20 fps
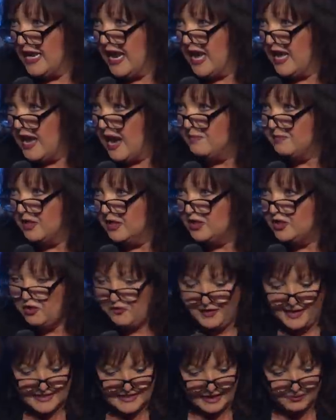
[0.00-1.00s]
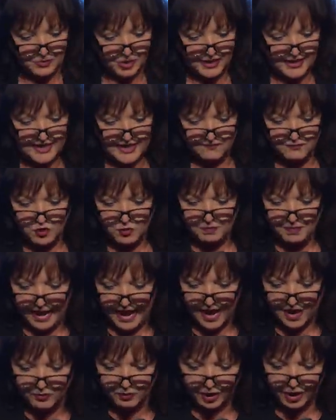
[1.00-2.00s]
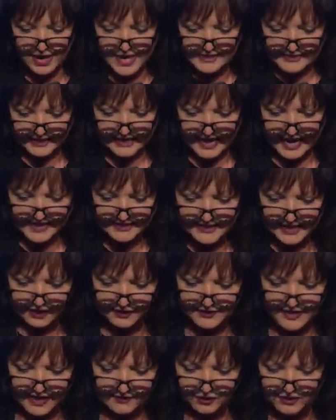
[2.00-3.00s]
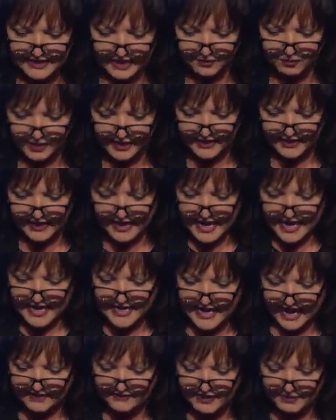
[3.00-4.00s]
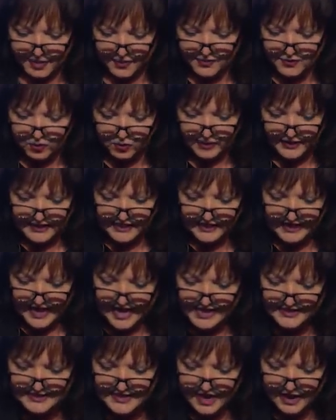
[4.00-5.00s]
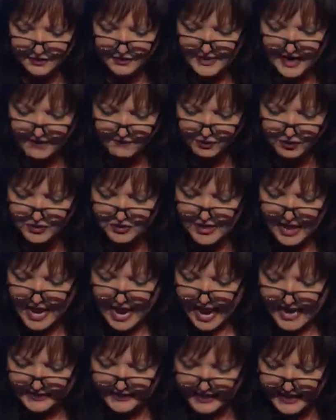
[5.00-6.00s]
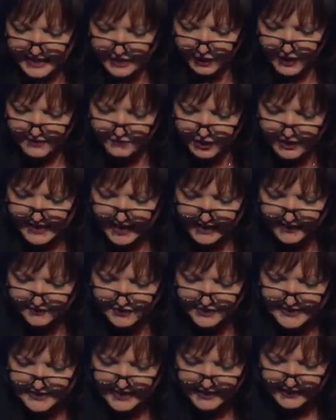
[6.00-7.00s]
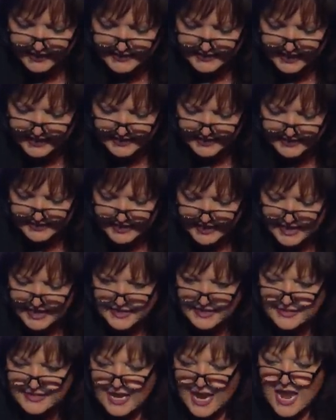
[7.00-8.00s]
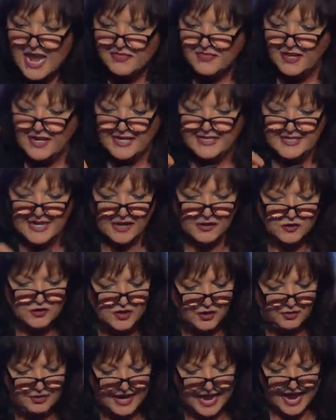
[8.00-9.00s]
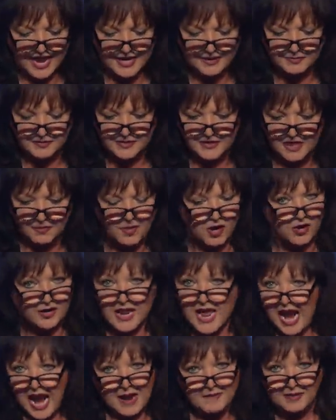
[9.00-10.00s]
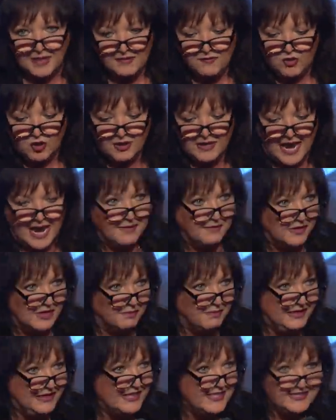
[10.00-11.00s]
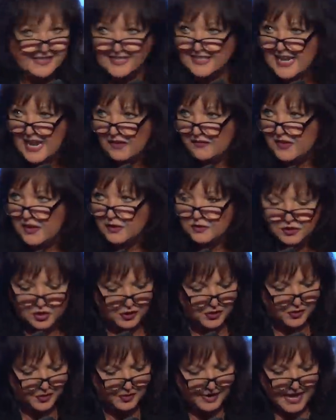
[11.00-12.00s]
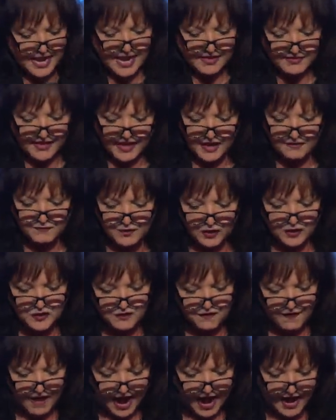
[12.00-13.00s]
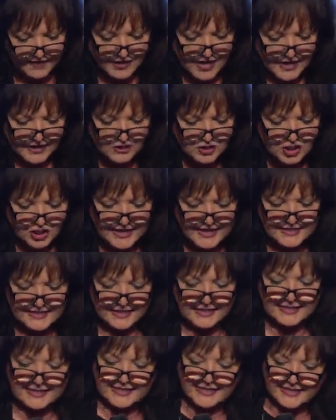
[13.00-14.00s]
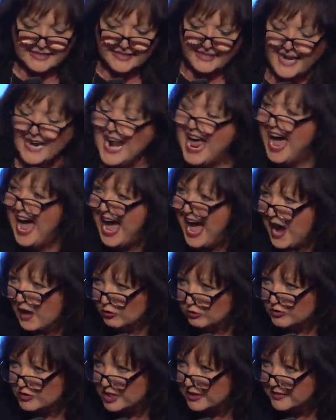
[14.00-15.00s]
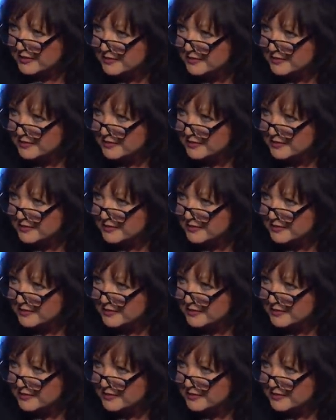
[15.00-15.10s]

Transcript: I'm going to do this. I'm going to give you power to cast out devils. I'm reading. He gave them authority to cast out devils and to heal every kind of sickness and disease. Then he tells their names. Come on. I believe your name can be listed down there too. Then in verse 5, Jesus sent out